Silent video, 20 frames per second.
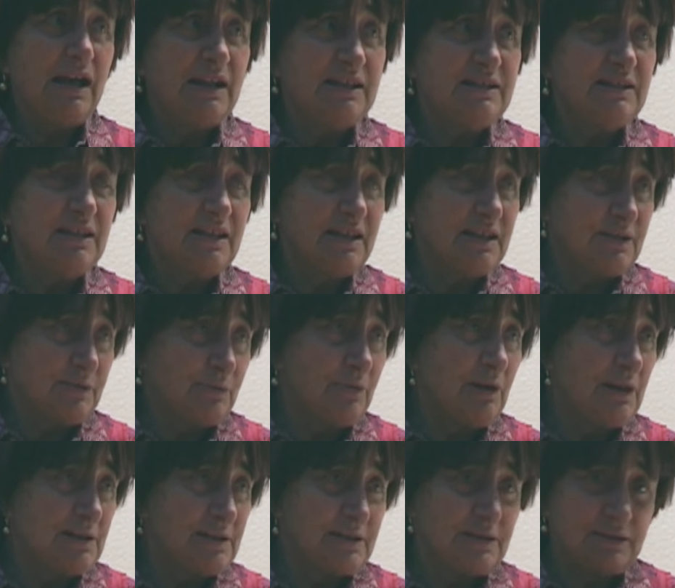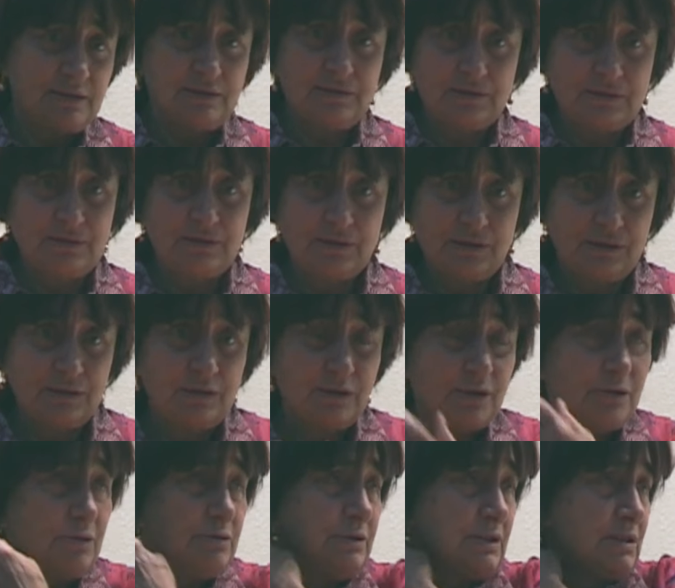acting in was
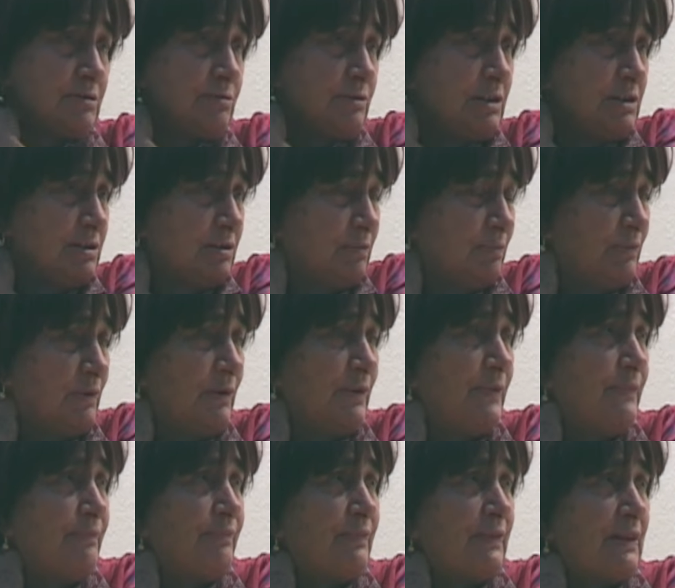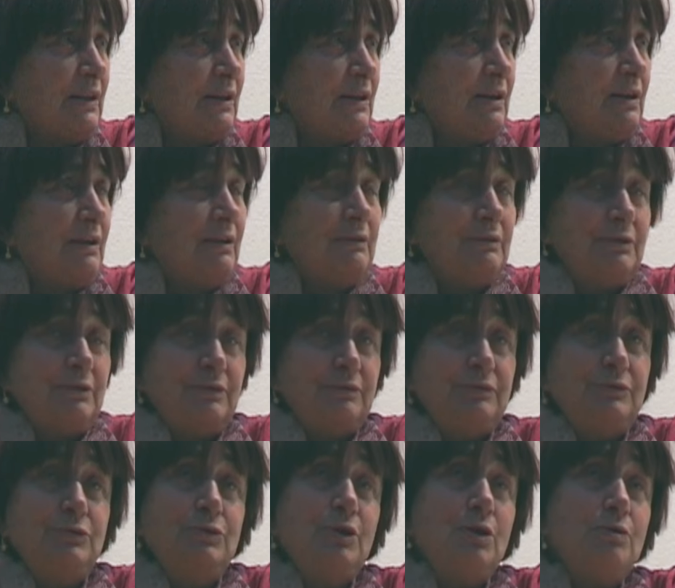good and reasonable.
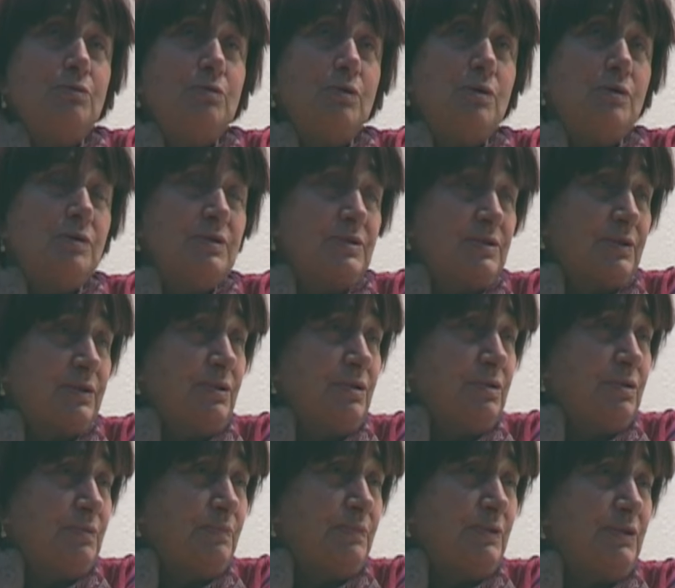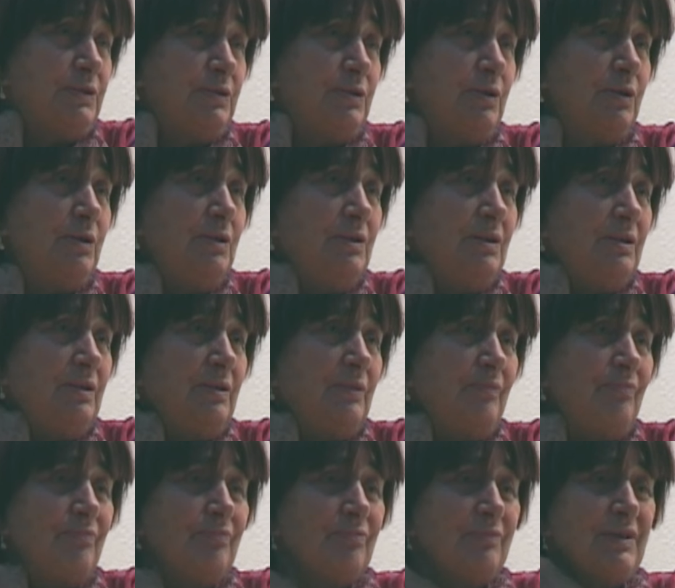No war is good, but you know,
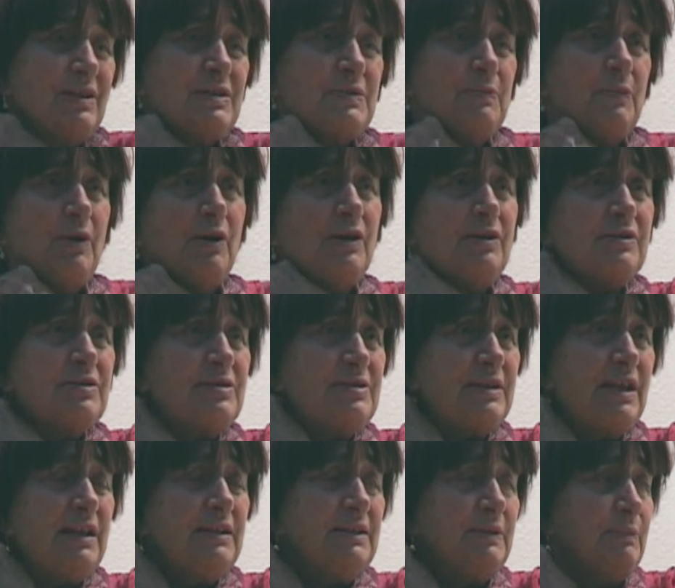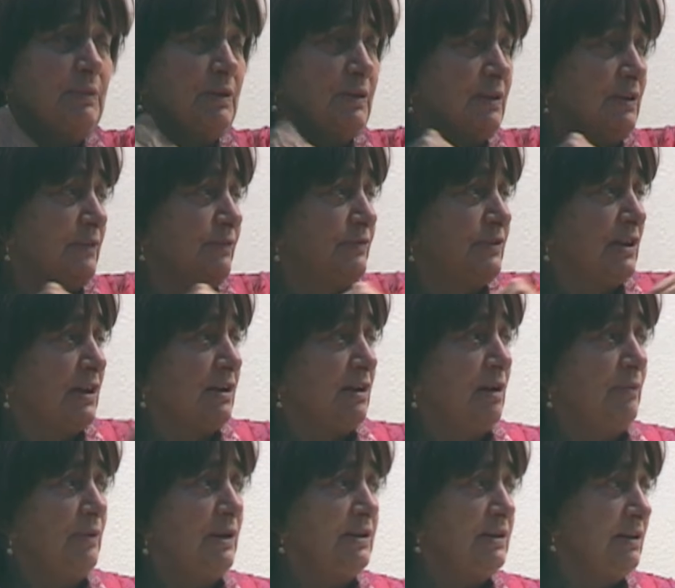it's more understandable if they
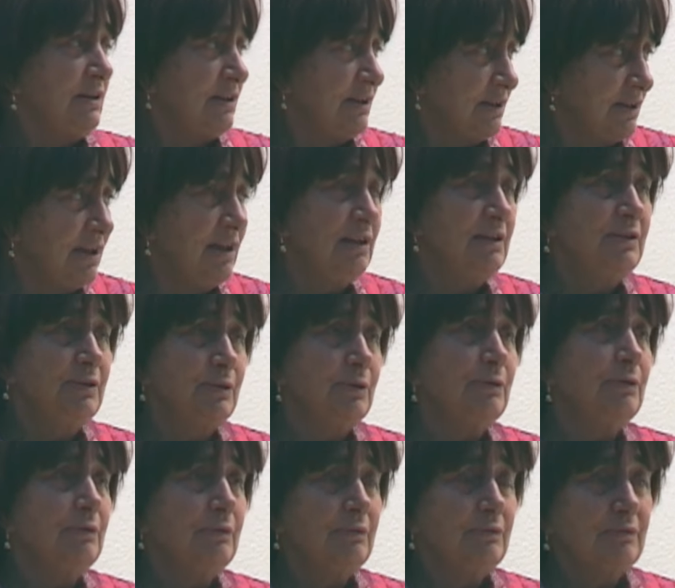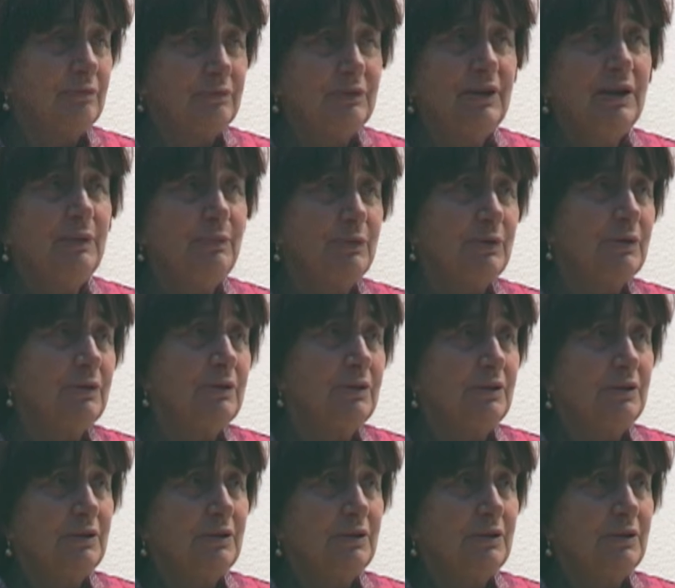come and kill your neighbor